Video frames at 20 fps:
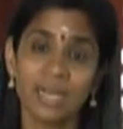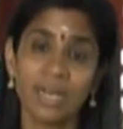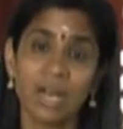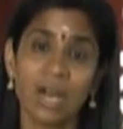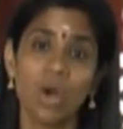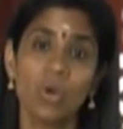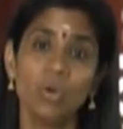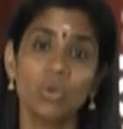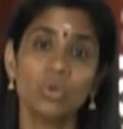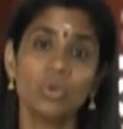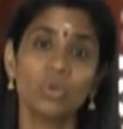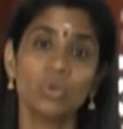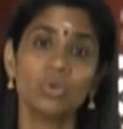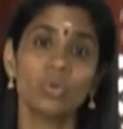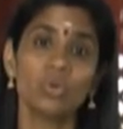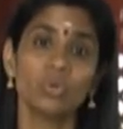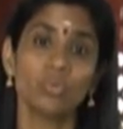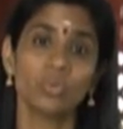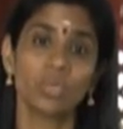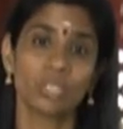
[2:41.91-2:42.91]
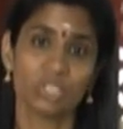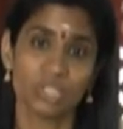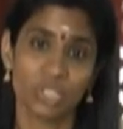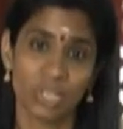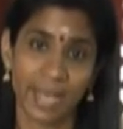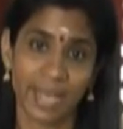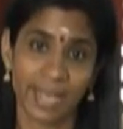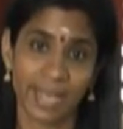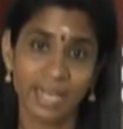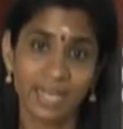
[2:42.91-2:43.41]
how to groom the
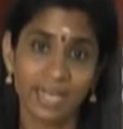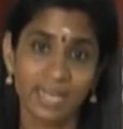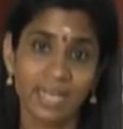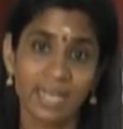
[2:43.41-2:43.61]
child